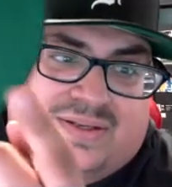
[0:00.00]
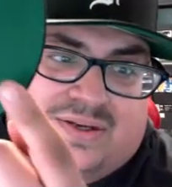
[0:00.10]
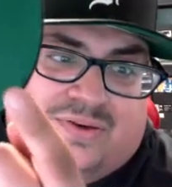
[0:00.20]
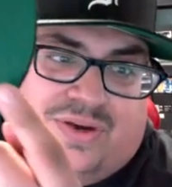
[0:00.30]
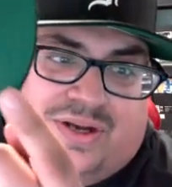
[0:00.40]

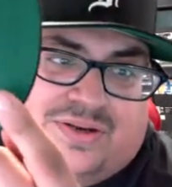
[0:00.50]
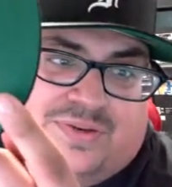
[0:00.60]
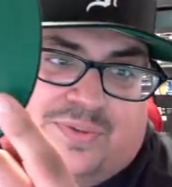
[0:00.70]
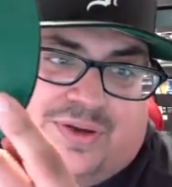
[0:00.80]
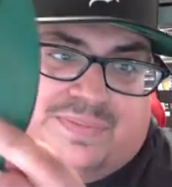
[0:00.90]
green under
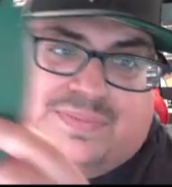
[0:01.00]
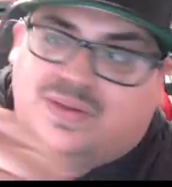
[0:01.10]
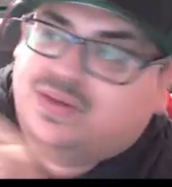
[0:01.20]
brim